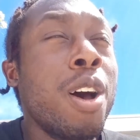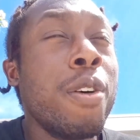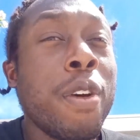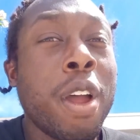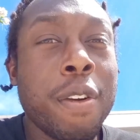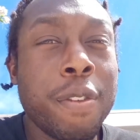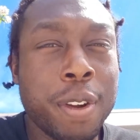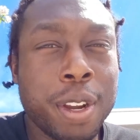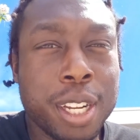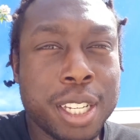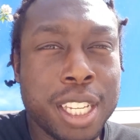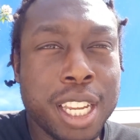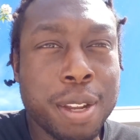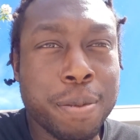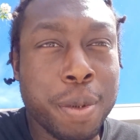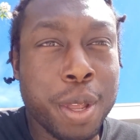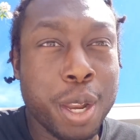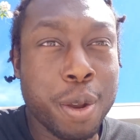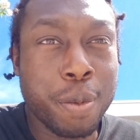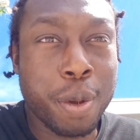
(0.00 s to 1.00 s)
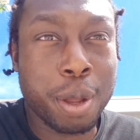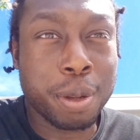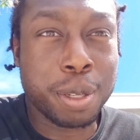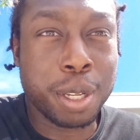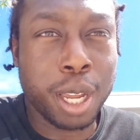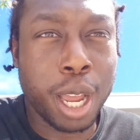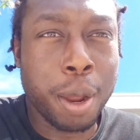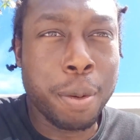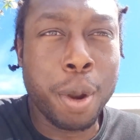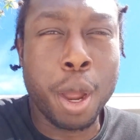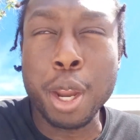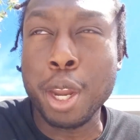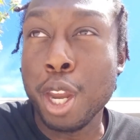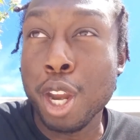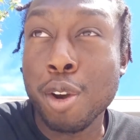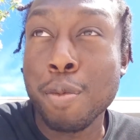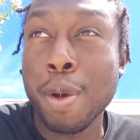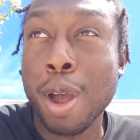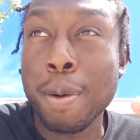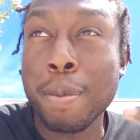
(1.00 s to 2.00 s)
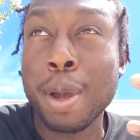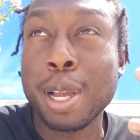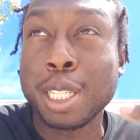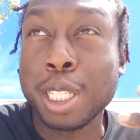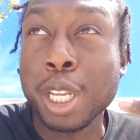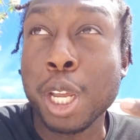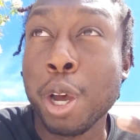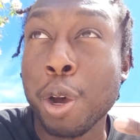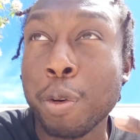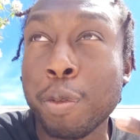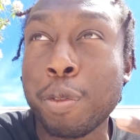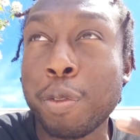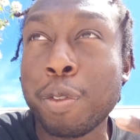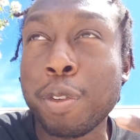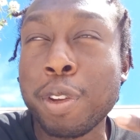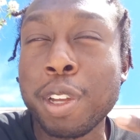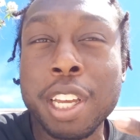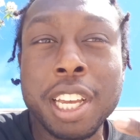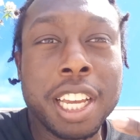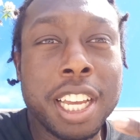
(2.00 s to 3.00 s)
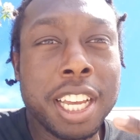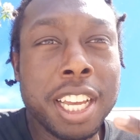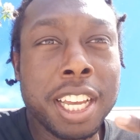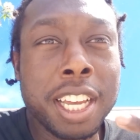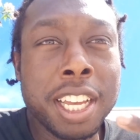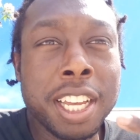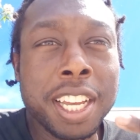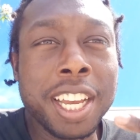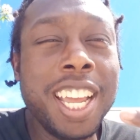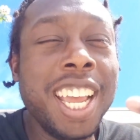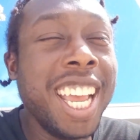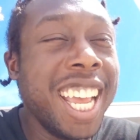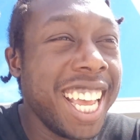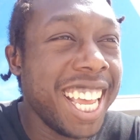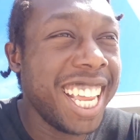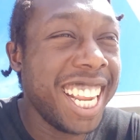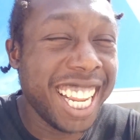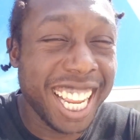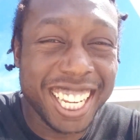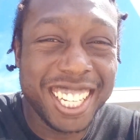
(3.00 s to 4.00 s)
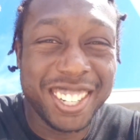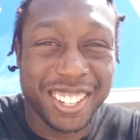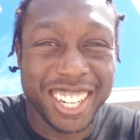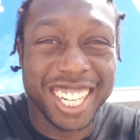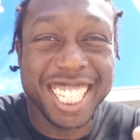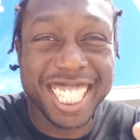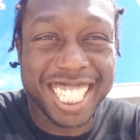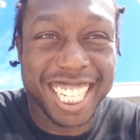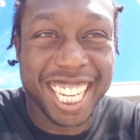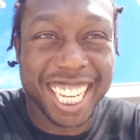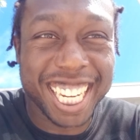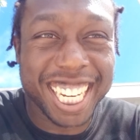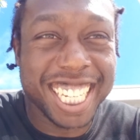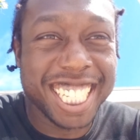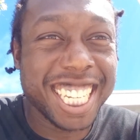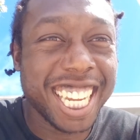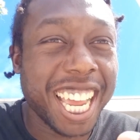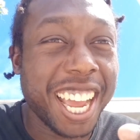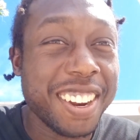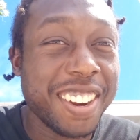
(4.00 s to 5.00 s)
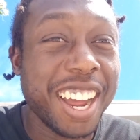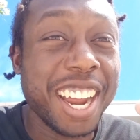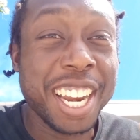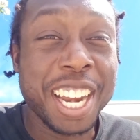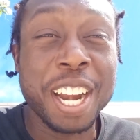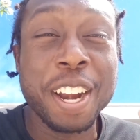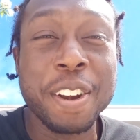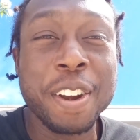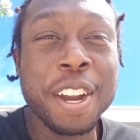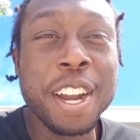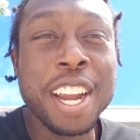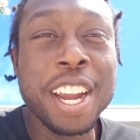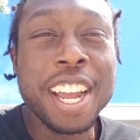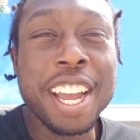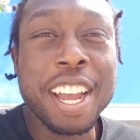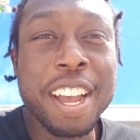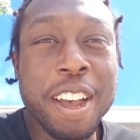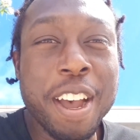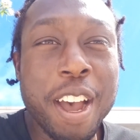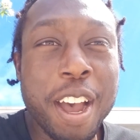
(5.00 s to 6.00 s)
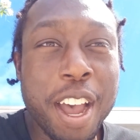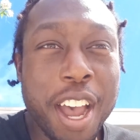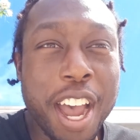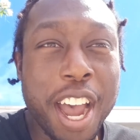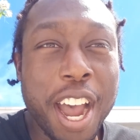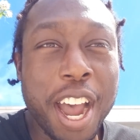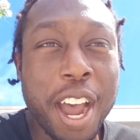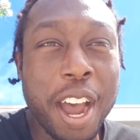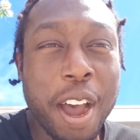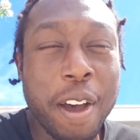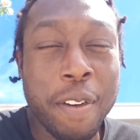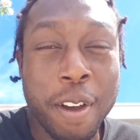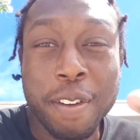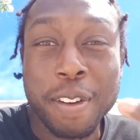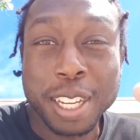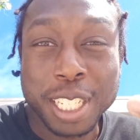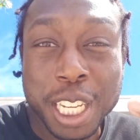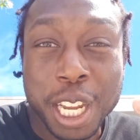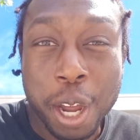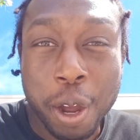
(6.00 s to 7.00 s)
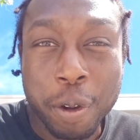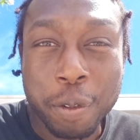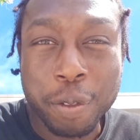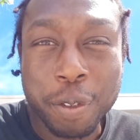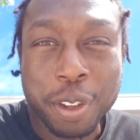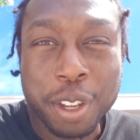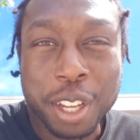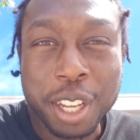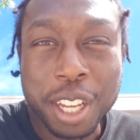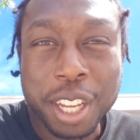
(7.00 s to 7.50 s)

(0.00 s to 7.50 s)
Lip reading: of African descent made it about himself. I'm not here about myself. That's what he said. He's like, I'm not here about myself,